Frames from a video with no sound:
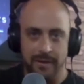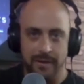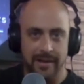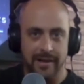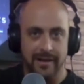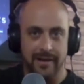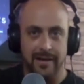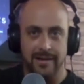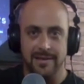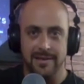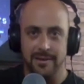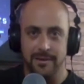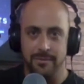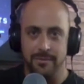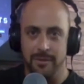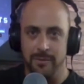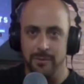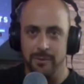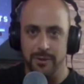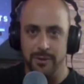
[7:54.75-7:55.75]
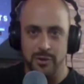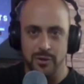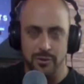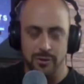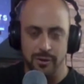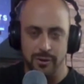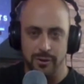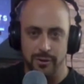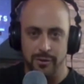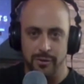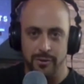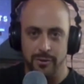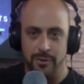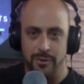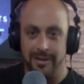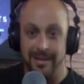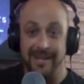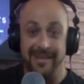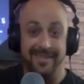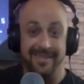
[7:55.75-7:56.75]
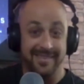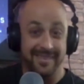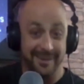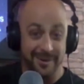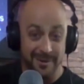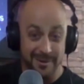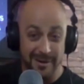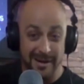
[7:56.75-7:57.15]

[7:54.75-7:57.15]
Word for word: and I'm competing against other people with a stronger authority,